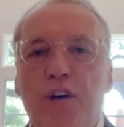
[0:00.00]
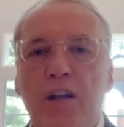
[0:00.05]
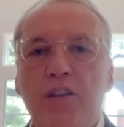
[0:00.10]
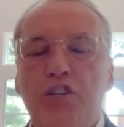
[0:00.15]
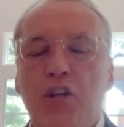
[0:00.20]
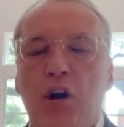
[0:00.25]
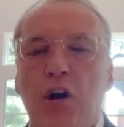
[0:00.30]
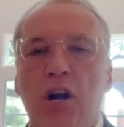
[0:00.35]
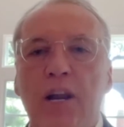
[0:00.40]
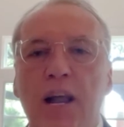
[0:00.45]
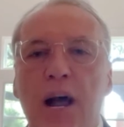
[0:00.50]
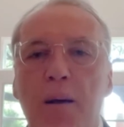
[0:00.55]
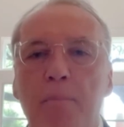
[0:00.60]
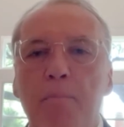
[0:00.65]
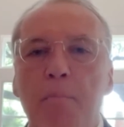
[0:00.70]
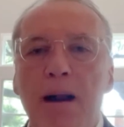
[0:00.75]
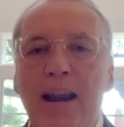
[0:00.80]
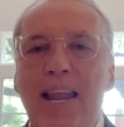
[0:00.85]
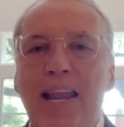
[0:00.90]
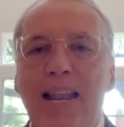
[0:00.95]
funds that are
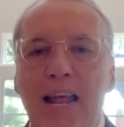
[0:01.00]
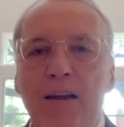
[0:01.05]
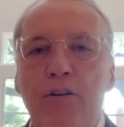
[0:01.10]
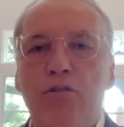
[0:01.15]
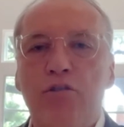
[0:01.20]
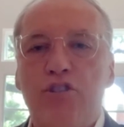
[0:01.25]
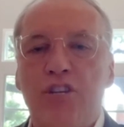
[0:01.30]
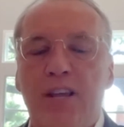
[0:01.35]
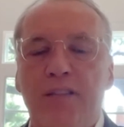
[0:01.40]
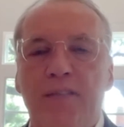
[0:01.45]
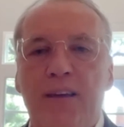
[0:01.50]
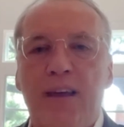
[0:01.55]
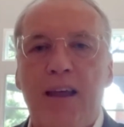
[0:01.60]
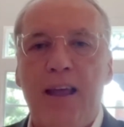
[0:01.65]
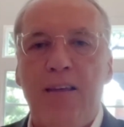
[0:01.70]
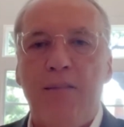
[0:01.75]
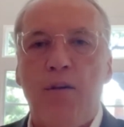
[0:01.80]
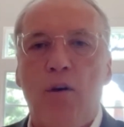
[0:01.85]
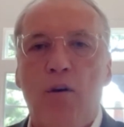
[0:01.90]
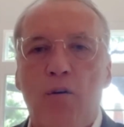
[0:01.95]
money lenders
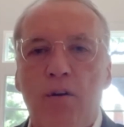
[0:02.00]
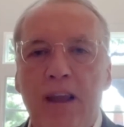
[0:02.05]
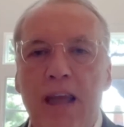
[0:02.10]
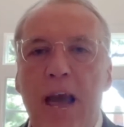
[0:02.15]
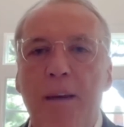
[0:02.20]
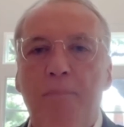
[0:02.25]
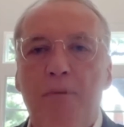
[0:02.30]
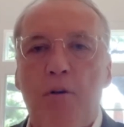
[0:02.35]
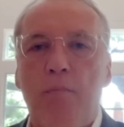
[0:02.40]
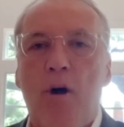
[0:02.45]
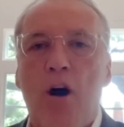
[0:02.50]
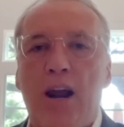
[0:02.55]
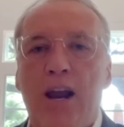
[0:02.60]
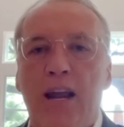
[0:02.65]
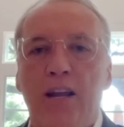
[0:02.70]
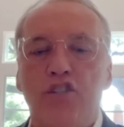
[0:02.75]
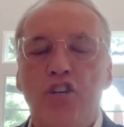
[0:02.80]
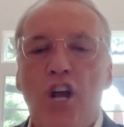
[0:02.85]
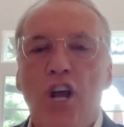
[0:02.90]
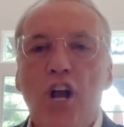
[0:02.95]
in the capital
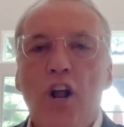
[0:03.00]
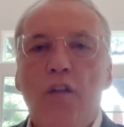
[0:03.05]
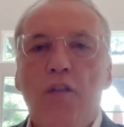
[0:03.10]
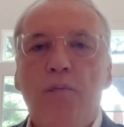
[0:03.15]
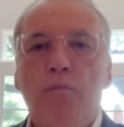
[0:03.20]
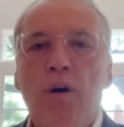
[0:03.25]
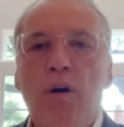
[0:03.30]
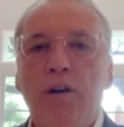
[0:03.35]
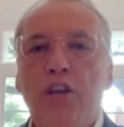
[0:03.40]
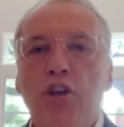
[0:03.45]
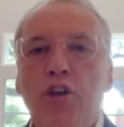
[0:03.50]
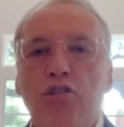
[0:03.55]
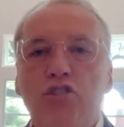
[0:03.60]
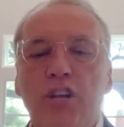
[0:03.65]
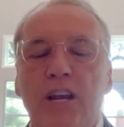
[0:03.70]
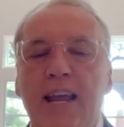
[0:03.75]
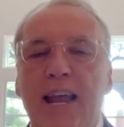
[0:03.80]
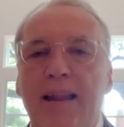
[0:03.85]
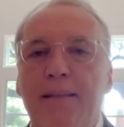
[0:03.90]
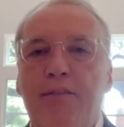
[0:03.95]
markets, what
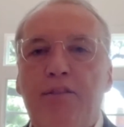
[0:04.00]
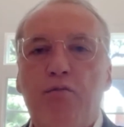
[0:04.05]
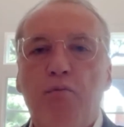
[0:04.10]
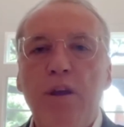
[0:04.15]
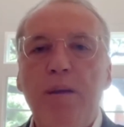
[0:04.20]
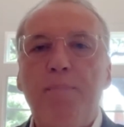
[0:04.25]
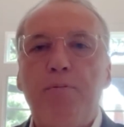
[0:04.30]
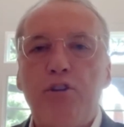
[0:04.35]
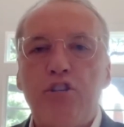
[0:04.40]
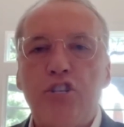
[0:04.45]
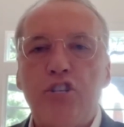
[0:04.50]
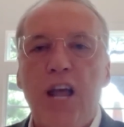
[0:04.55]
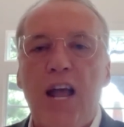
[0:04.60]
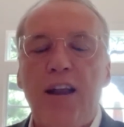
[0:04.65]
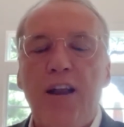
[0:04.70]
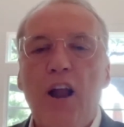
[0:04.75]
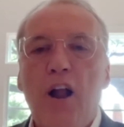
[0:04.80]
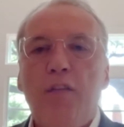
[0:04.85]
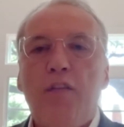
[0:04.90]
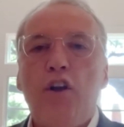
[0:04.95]
used to get
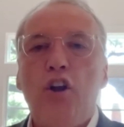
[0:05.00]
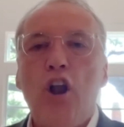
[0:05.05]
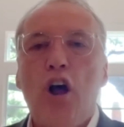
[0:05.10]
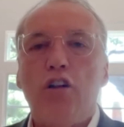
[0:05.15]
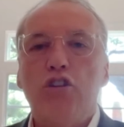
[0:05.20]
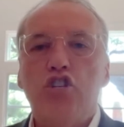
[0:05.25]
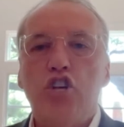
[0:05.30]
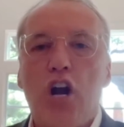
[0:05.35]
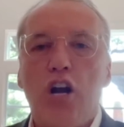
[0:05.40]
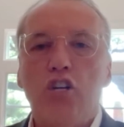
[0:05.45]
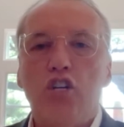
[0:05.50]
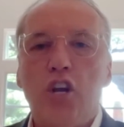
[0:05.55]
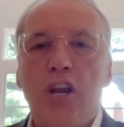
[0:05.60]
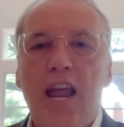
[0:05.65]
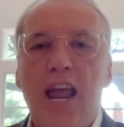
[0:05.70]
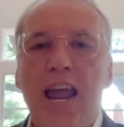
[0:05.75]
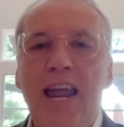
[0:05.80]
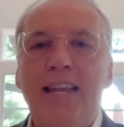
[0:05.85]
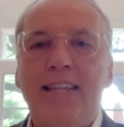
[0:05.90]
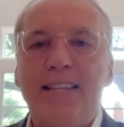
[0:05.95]
3%, they're now
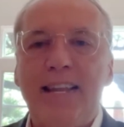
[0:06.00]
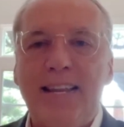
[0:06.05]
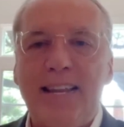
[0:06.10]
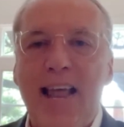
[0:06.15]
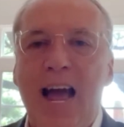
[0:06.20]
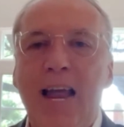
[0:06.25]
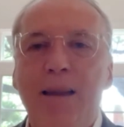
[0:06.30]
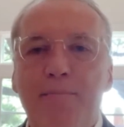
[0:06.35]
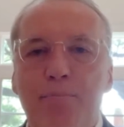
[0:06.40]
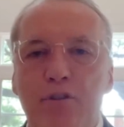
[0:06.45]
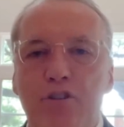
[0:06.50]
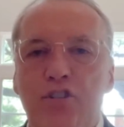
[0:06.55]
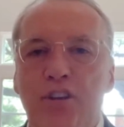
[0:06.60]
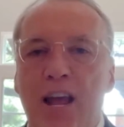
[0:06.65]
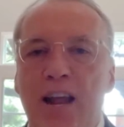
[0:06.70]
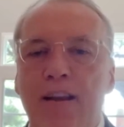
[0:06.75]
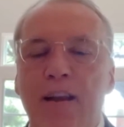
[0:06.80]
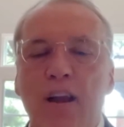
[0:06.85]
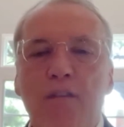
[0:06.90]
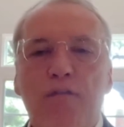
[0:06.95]
charging 8 to
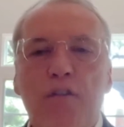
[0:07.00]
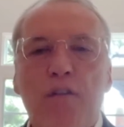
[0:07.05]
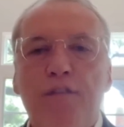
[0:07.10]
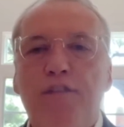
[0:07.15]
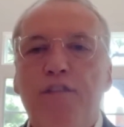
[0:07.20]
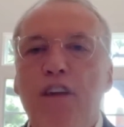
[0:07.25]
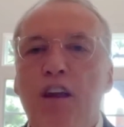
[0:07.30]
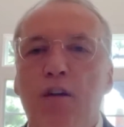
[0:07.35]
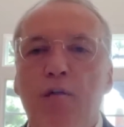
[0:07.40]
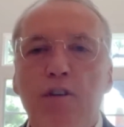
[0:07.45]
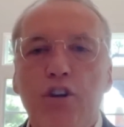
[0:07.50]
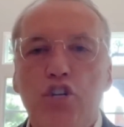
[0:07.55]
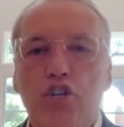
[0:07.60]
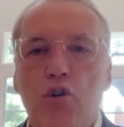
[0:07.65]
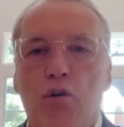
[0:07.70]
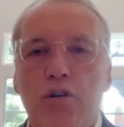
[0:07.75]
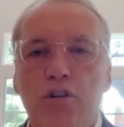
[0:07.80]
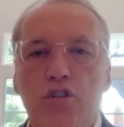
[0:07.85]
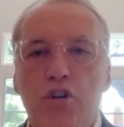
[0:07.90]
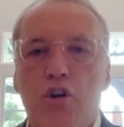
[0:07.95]
9% for very
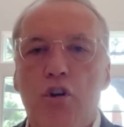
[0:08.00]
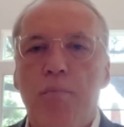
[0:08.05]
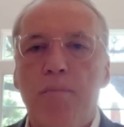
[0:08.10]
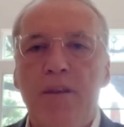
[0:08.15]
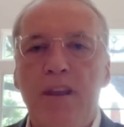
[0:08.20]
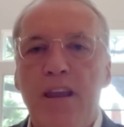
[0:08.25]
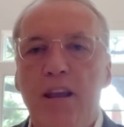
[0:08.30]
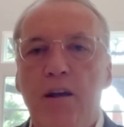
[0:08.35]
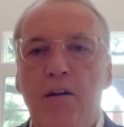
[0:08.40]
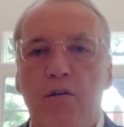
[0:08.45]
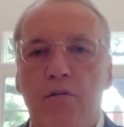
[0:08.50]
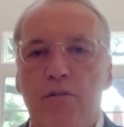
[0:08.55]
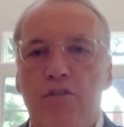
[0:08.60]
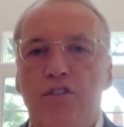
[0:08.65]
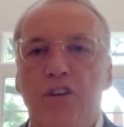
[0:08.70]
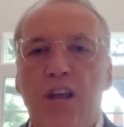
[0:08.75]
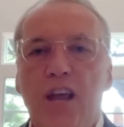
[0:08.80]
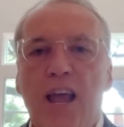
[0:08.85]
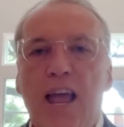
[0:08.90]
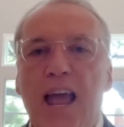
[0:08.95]
short-term
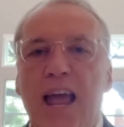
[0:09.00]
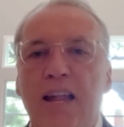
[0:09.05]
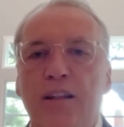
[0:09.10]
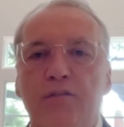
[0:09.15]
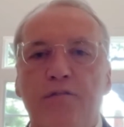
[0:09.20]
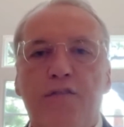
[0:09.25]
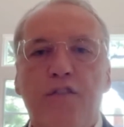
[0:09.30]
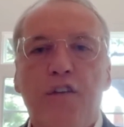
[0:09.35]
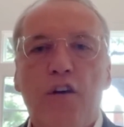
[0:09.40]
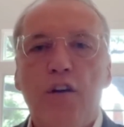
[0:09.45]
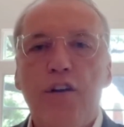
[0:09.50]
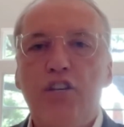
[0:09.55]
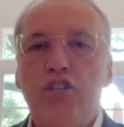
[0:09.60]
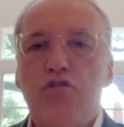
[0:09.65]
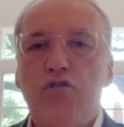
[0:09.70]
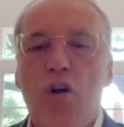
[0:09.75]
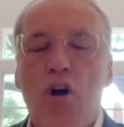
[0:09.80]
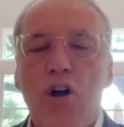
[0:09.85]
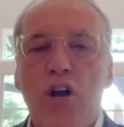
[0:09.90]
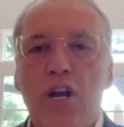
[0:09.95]
yields and very
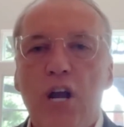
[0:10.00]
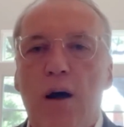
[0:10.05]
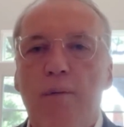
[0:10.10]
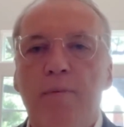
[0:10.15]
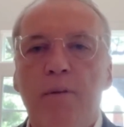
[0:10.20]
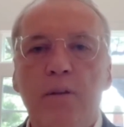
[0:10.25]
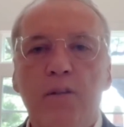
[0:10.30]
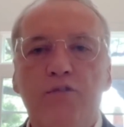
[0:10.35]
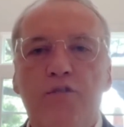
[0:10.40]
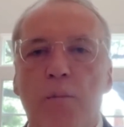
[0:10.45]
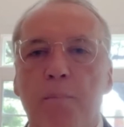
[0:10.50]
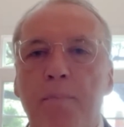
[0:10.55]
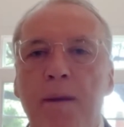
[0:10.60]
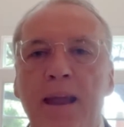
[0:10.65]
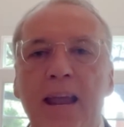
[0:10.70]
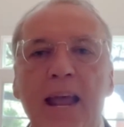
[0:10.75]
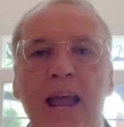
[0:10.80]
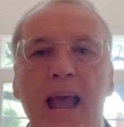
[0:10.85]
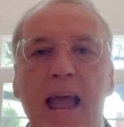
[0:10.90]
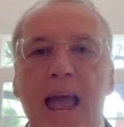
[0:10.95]
strong covenants for
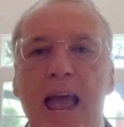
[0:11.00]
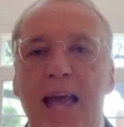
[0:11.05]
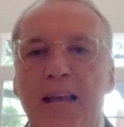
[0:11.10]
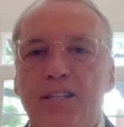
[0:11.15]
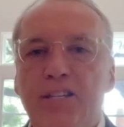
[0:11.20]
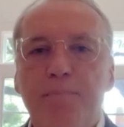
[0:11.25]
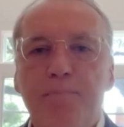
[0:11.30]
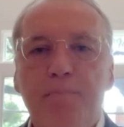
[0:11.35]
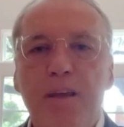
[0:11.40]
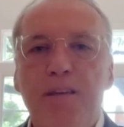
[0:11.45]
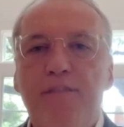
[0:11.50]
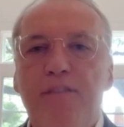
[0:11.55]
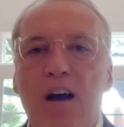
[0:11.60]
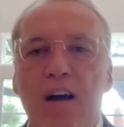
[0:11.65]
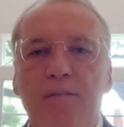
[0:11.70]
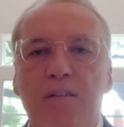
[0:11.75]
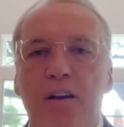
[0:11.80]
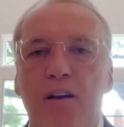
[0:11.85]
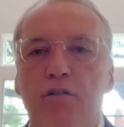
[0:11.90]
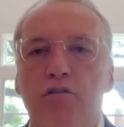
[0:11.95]
big S&P
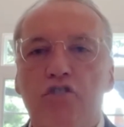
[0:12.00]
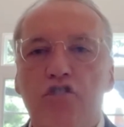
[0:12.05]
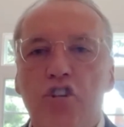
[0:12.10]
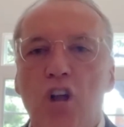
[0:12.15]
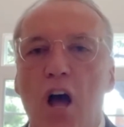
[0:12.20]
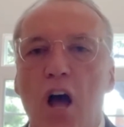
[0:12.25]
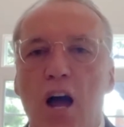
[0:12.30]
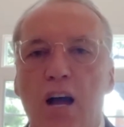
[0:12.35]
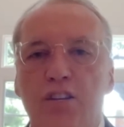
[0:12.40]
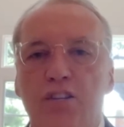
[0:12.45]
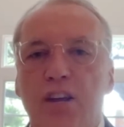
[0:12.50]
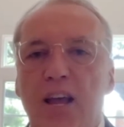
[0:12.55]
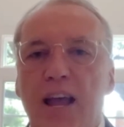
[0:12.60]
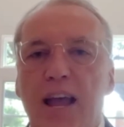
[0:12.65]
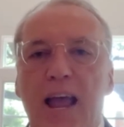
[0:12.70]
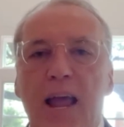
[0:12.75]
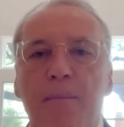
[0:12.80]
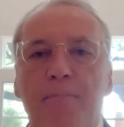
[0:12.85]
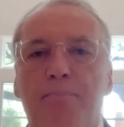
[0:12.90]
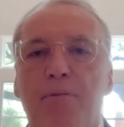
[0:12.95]
500 stocks
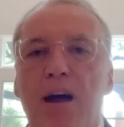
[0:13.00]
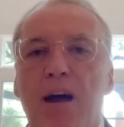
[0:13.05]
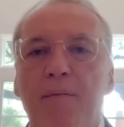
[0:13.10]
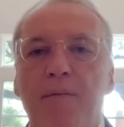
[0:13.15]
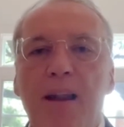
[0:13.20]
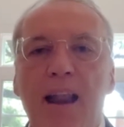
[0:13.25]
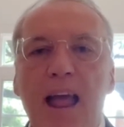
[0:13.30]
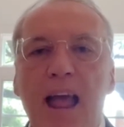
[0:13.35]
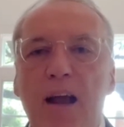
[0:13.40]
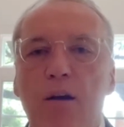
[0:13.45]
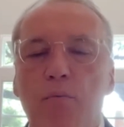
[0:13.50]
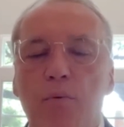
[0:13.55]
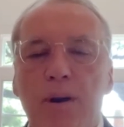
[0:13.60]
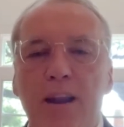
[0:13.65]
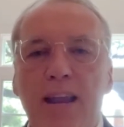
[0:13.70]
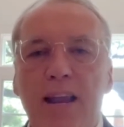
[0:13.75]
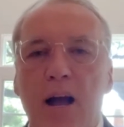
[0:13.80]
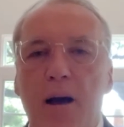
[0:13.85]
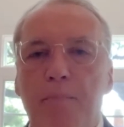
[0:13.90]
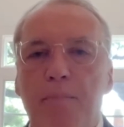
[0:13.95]
and private
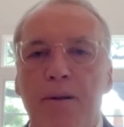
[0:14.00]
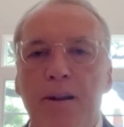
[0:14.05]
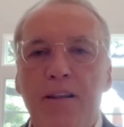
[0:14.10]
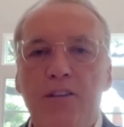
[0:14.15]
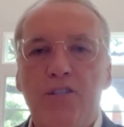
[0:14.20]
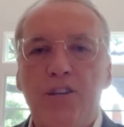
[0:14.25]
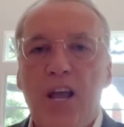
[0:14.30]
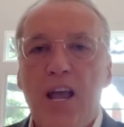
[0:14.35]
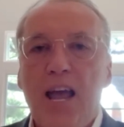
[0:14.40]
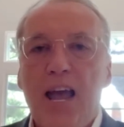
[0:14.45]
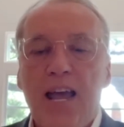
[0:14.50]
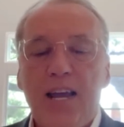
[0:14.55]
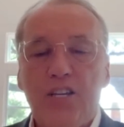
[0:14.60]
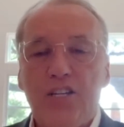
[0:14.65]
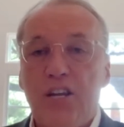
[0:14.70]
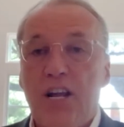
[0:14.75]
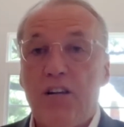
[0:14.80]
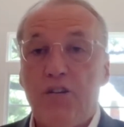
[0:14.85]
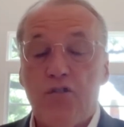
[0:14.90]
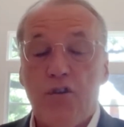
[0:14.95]
equity companies,
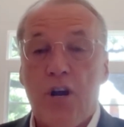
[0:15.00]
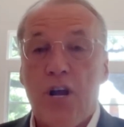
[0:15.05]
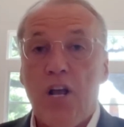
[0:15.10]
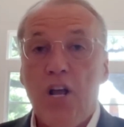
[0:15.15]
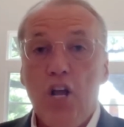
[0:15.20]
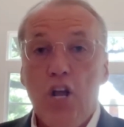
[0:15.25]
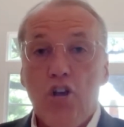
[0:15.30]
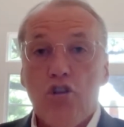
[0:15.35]
etc.